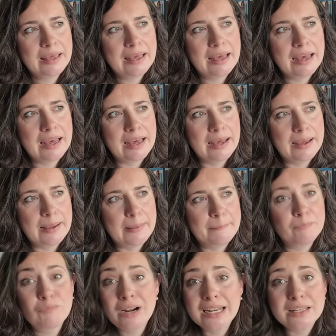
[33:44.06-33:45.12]

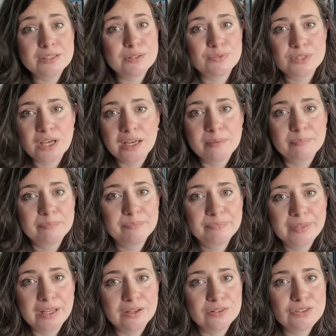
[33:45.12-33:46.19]
ran out of time
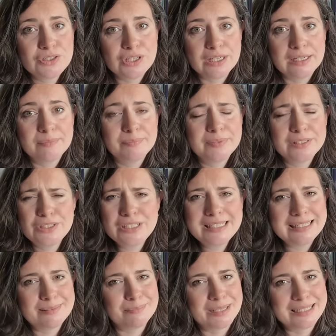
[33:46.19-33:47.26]
last year and she
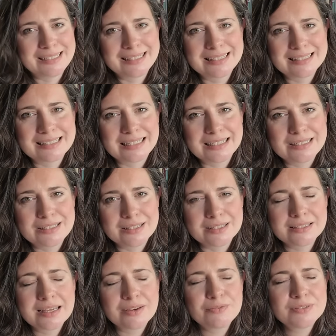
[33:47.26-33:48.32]
didn't mind in the
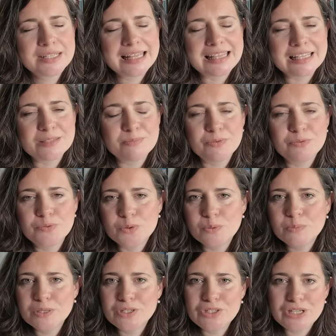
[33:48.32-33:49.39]
slightest. I've said this before,
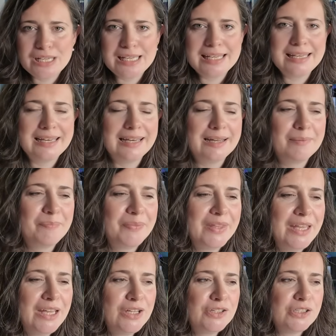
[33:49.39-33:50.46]
but
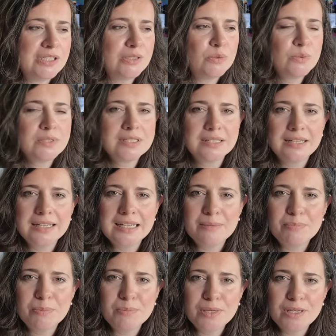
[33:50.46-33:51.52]
she's always slightly
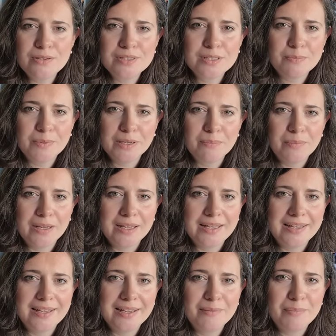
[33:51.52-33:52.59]
bemused by
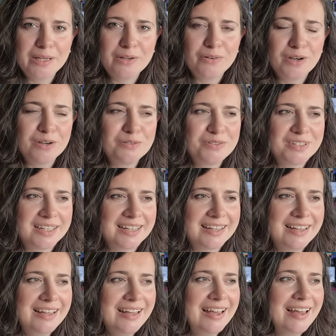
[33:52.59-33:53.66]
my crafting,
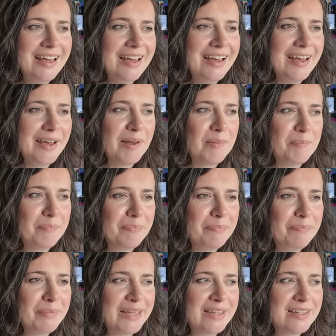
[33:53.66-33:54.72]

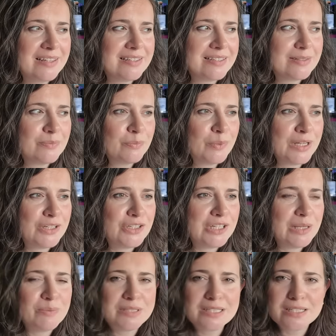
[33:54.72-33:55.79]
because when she
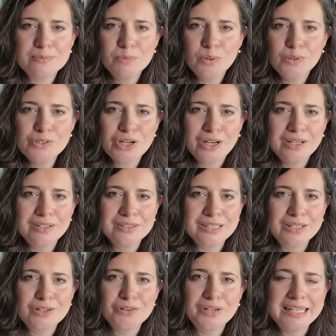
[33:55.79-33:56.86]
was a small child in
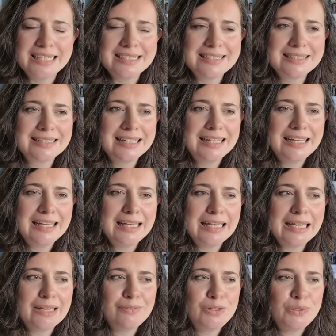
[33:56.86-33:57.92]
Greece,
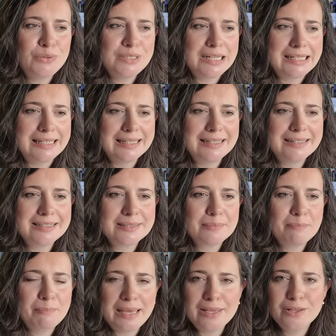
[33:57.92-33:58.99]
if you didn't
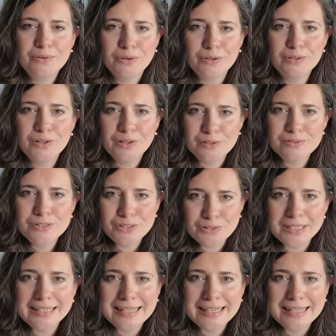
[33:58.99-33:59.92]
make your own clothes, you didn't